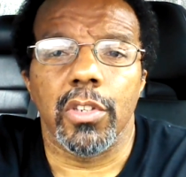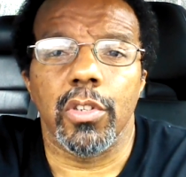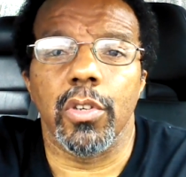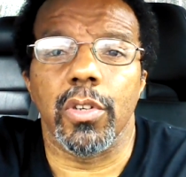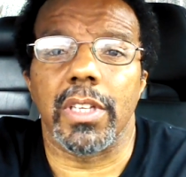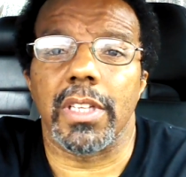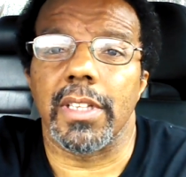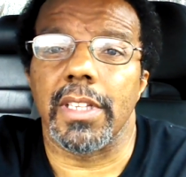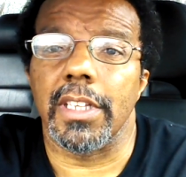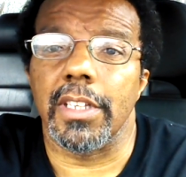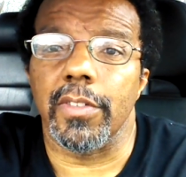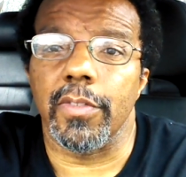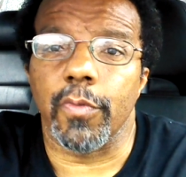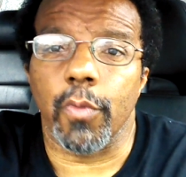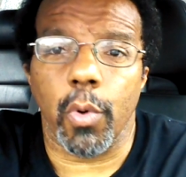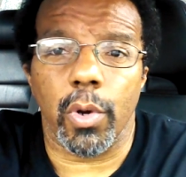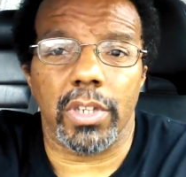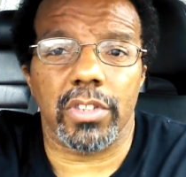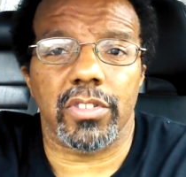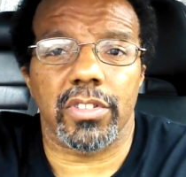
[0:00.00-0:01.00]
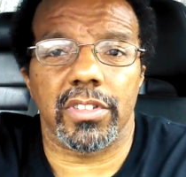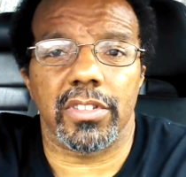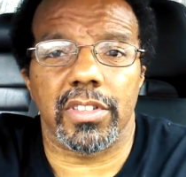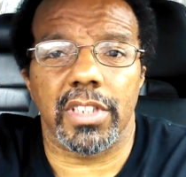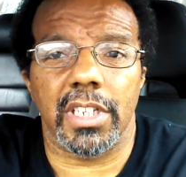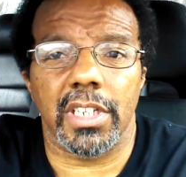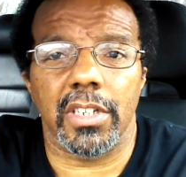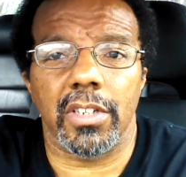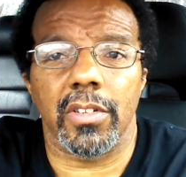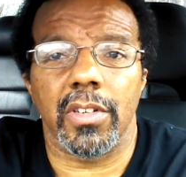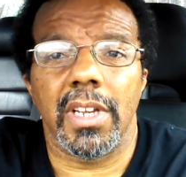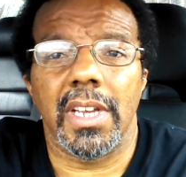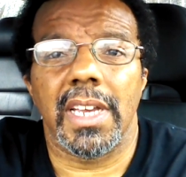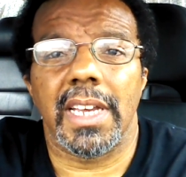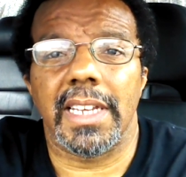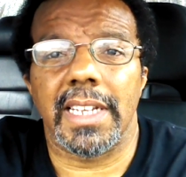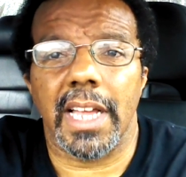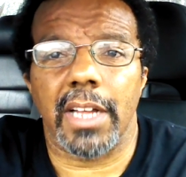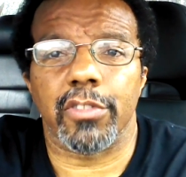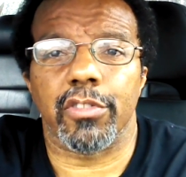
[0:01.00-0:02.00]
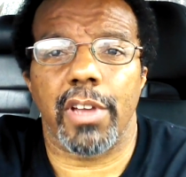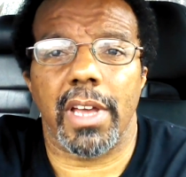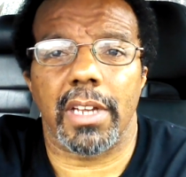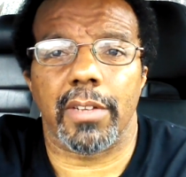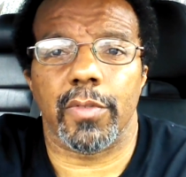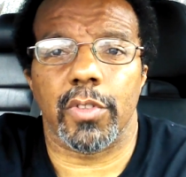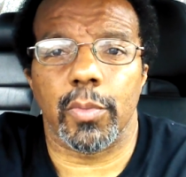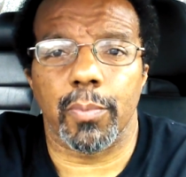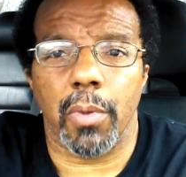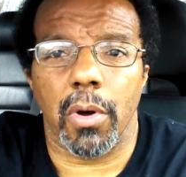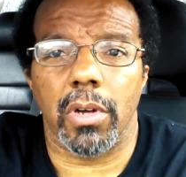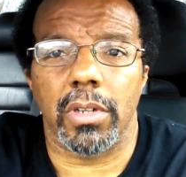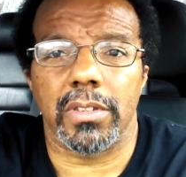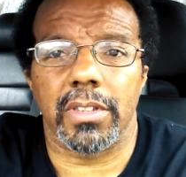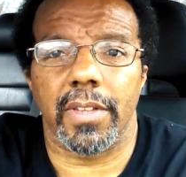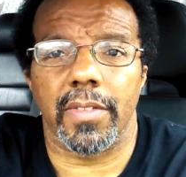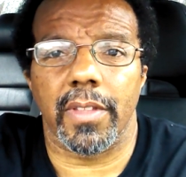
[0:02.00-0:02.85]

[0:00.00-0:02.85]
You can leave questions here and I'll try to respond